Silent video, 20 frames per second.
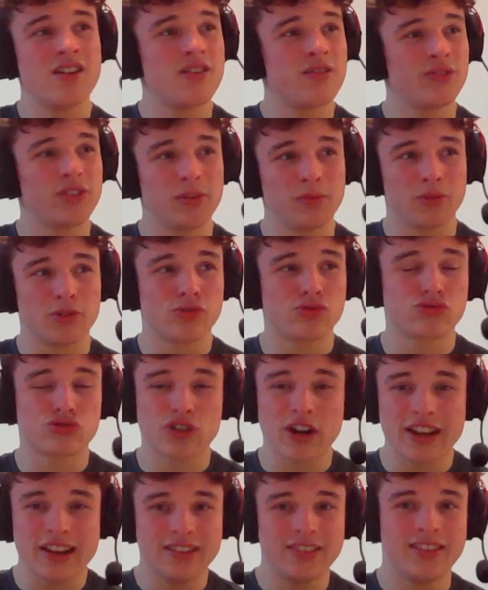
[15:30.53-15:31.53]
some
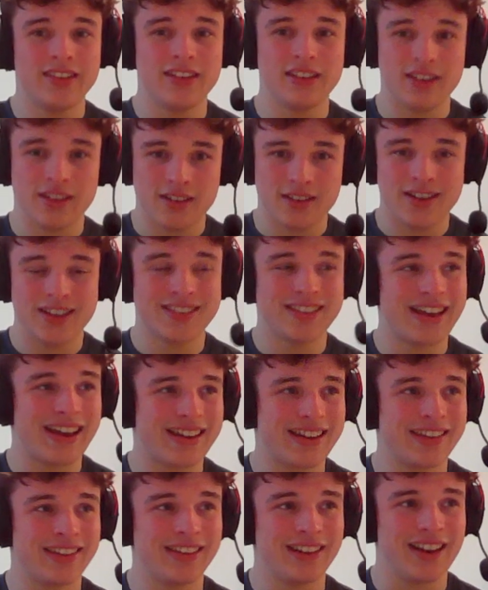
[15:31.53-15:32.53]
crazy
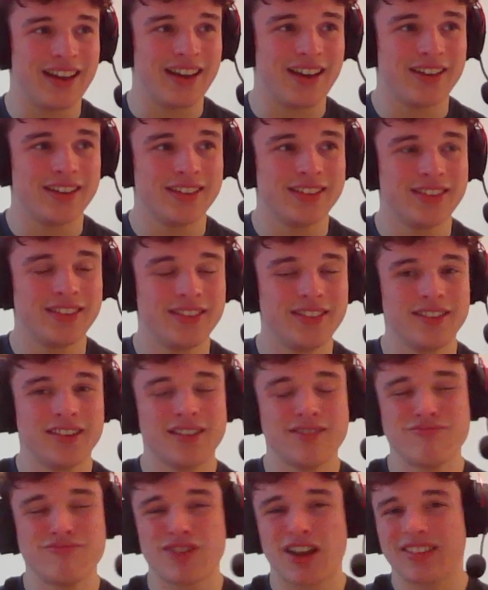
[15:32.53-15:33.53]
attacking lines.
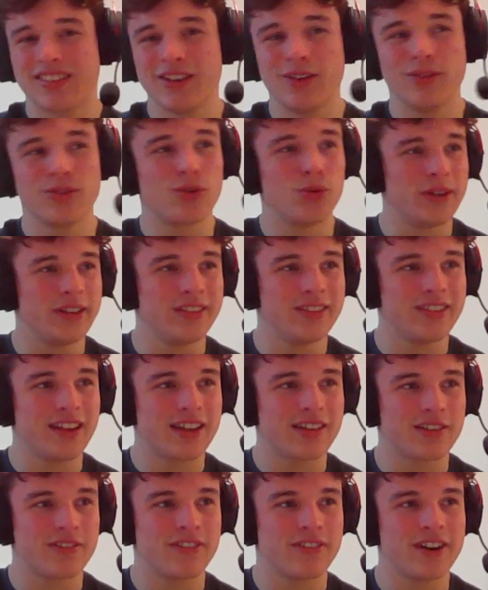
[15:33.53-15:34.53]
Nice little queen
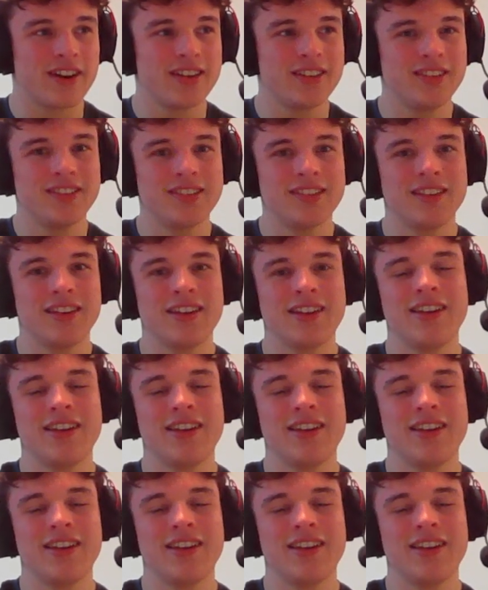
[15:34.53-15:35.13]
sacrifice.